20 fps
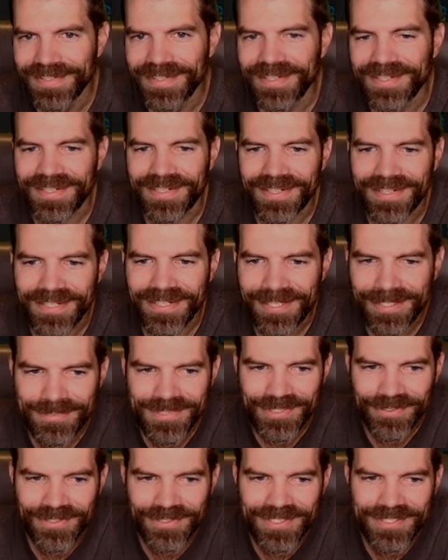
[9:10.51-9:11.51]
Um,
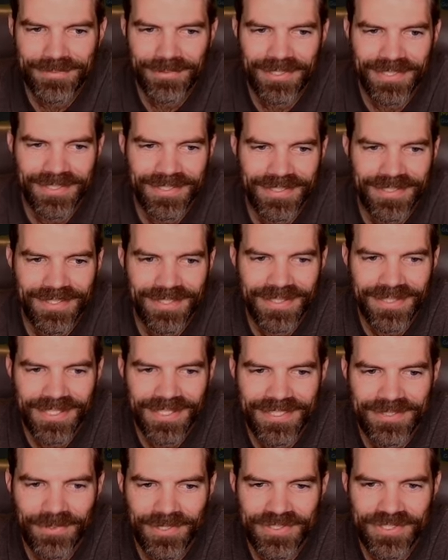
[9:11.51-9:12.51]
so this one
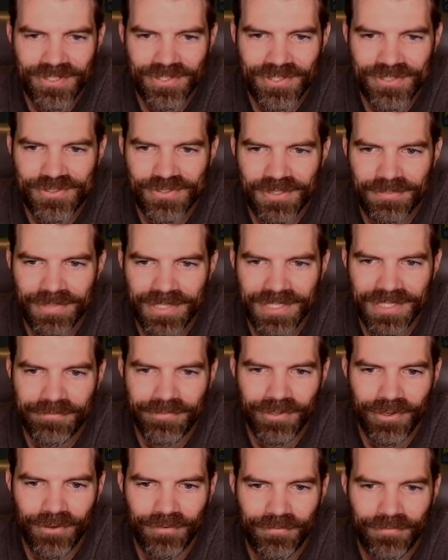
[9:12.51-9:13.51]
these ones are extremely
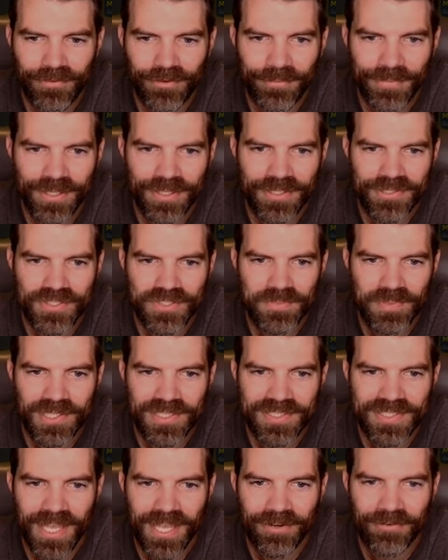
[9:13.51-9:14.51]
difficult for me just
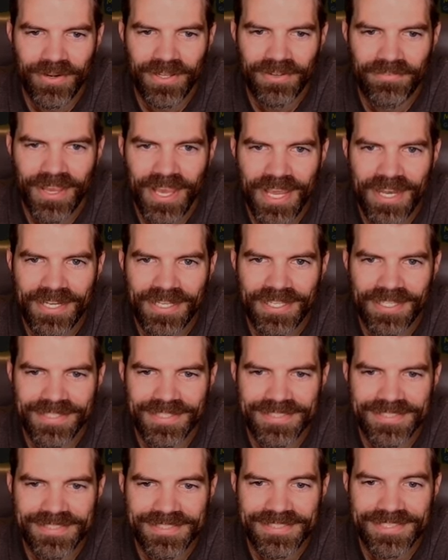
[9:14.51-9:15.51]
because I don't have any of
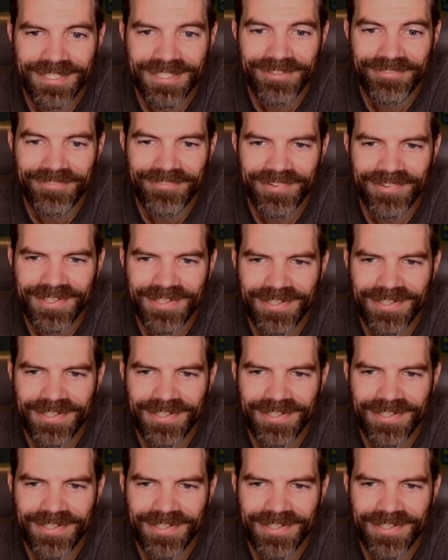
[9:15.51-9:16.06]
this stuff.